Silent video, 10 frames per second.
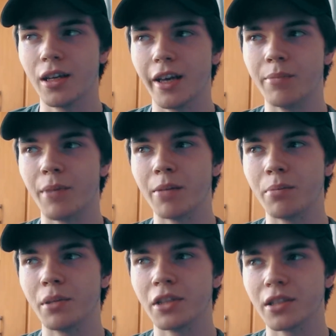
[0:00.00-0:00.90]
It
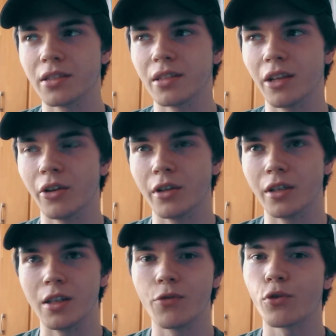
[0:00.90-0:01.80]
might be just you know
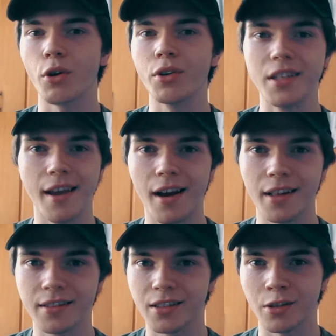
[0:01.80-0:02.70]
the front
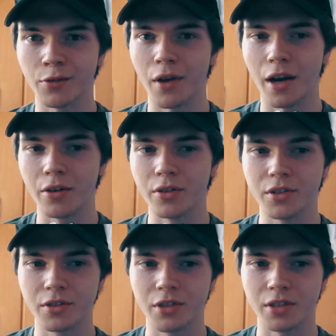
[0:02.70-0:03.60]
yard of a
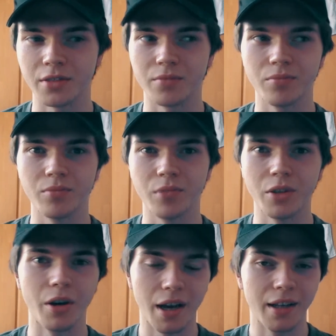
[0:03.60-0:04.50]
house, just you
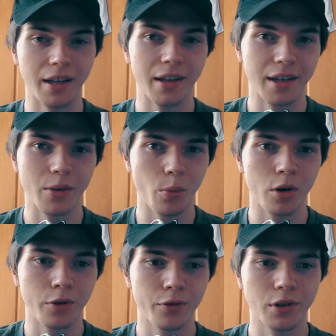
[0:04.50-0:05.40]
know a, another
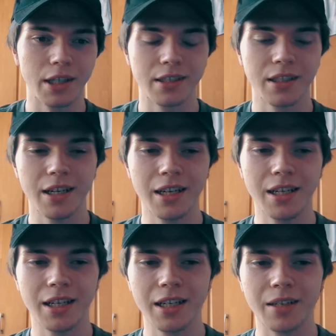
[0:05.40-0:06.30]
word for that
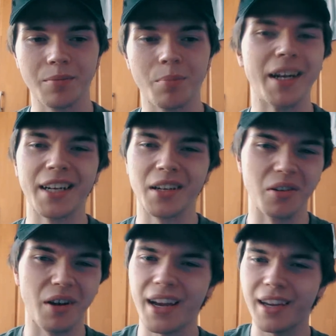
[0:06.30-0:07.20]
but I don't
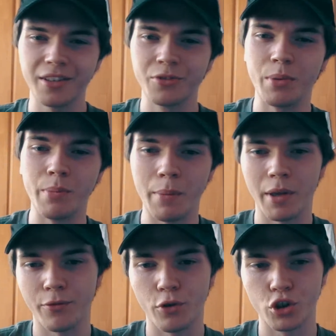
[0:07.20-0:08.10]
know. I don't
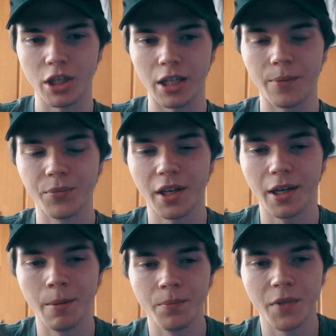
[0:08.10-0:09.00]
remember, unfortunately.
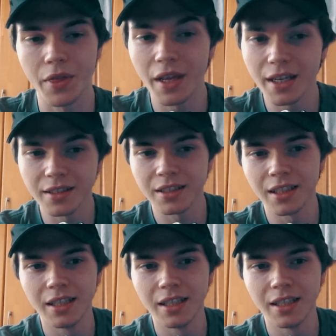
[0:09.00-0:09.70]
Um, the thing is,